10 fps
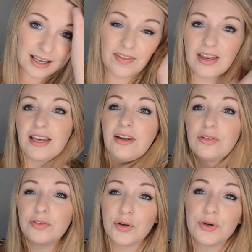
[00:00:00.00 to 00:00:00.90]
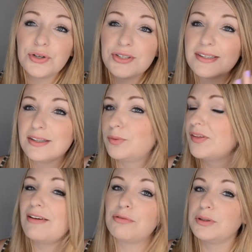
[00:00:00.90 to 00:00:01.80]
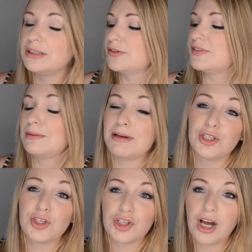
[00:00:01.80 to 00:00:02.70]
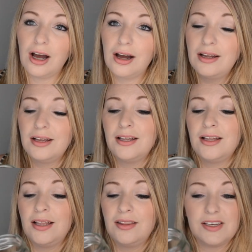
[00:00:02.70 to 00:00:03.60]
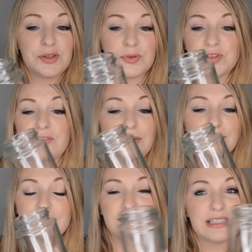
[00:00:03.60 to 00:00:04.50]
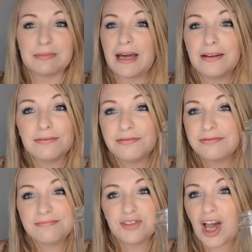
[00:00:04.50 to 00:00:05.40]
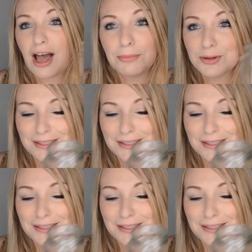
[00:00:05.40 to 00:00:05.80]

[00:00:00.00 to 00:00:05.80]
And then of course, the one everyone loves, the mason jar. This was from some kind of jam or